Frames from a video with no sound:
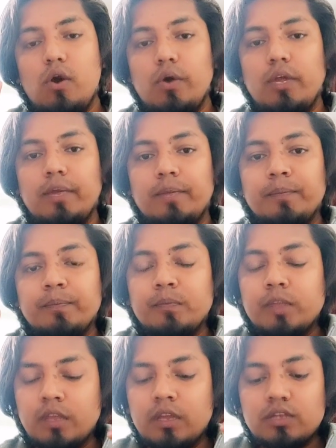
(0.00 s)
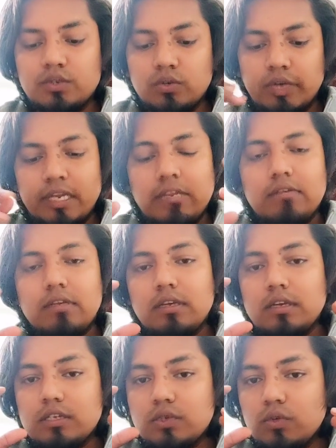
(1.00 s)
Okay, so anyway,
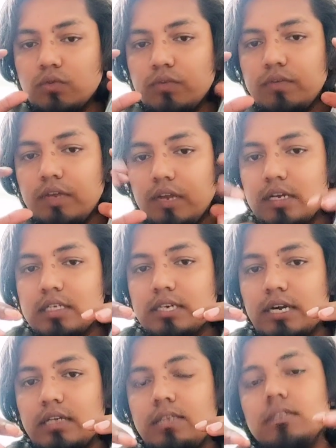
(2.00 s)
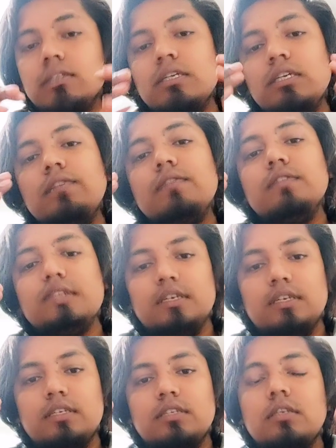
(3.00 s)
so we will understand here, if
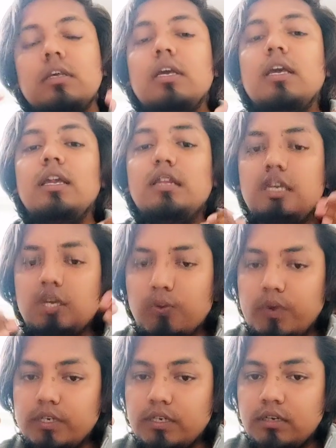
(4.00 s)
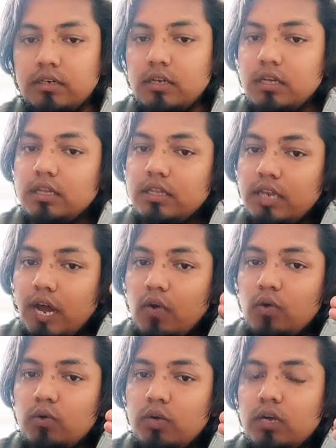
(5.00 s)
there is any equation, then how
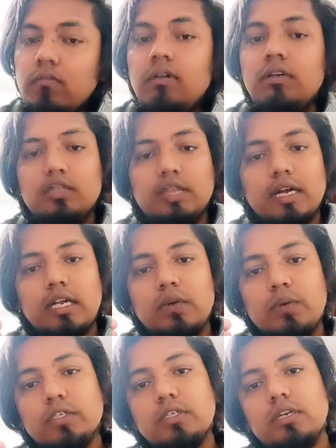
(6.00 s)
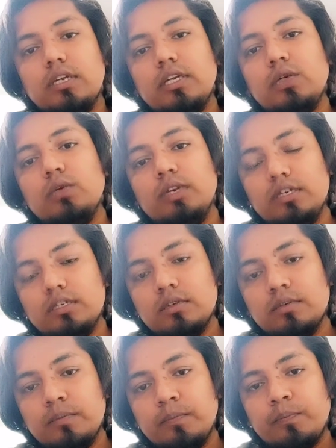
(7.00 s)
to convert that equation into its
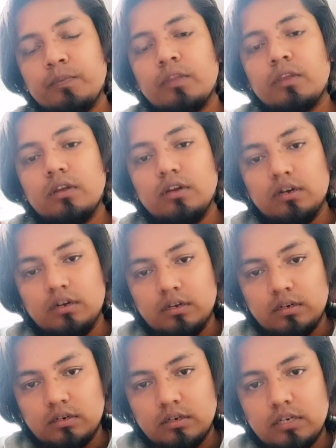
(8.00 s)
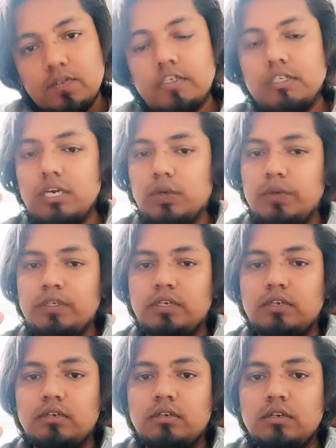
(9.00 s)
differential
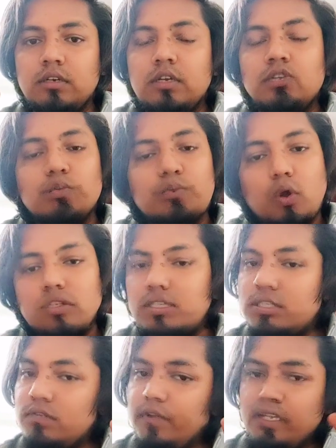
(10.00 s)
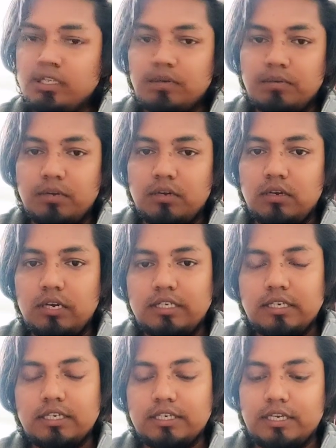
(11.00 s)
equation. So process is very simple.
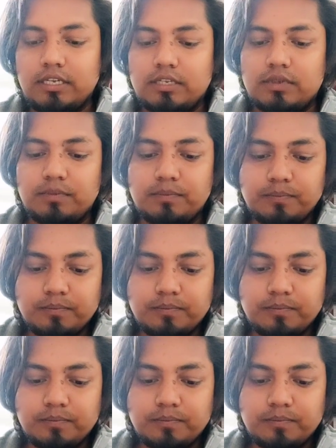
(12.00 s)
Let's understand this.